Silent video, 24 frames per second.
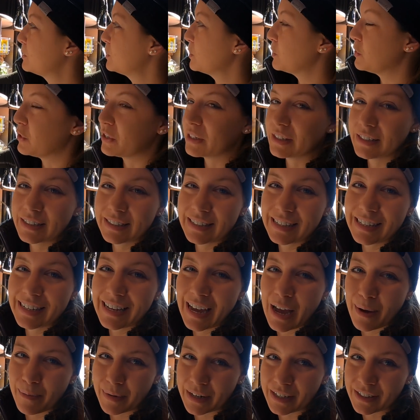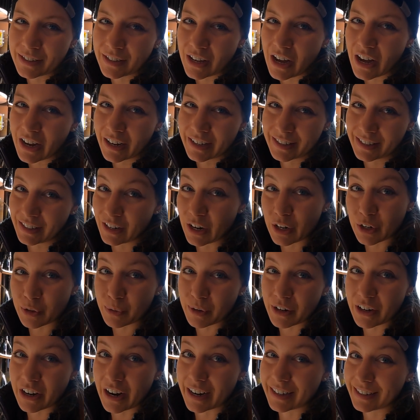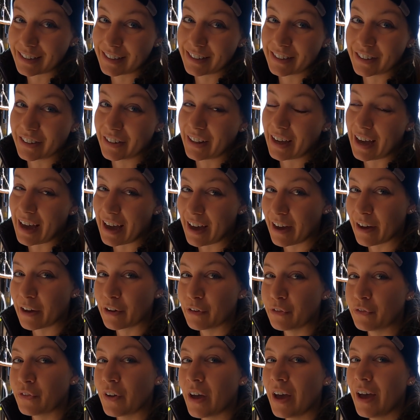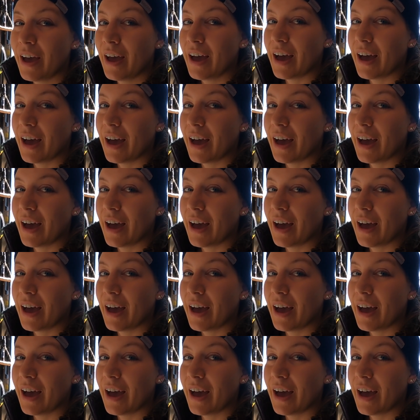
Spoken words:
so you can see how many socks and underwear I still have.